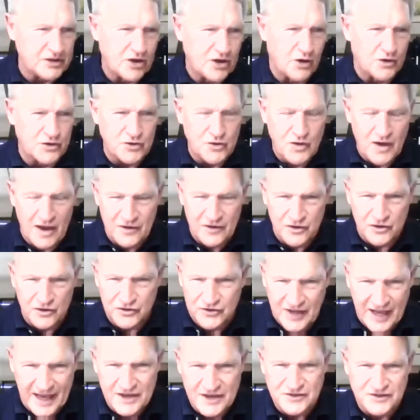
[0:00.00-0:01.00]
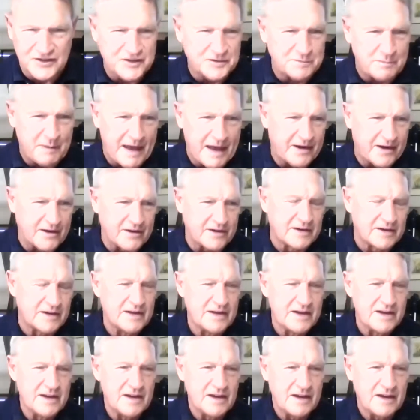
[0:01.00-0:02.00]
Your taste is better.
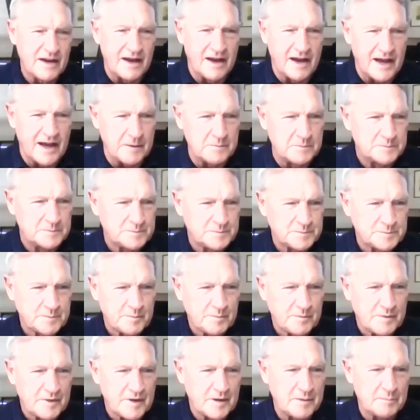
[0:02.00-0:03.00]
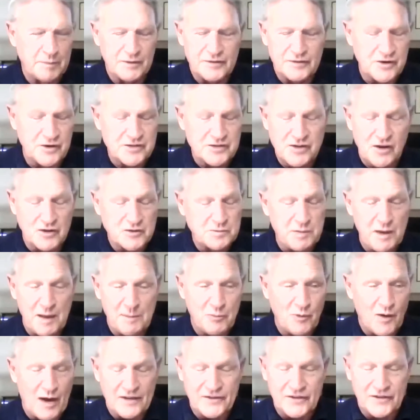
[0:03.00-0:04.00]
But there's those
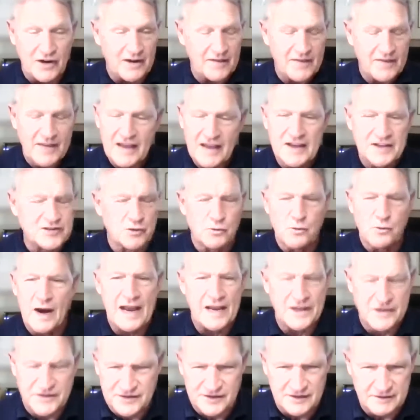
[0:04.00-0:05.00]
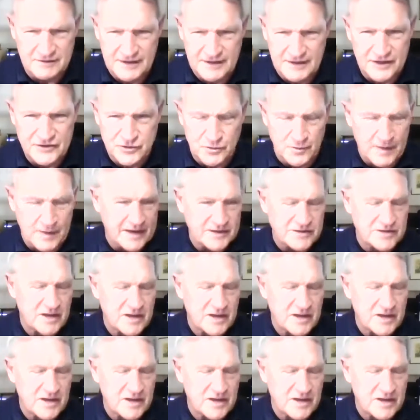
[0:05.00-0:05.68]
people out there. It's a race. It's a race.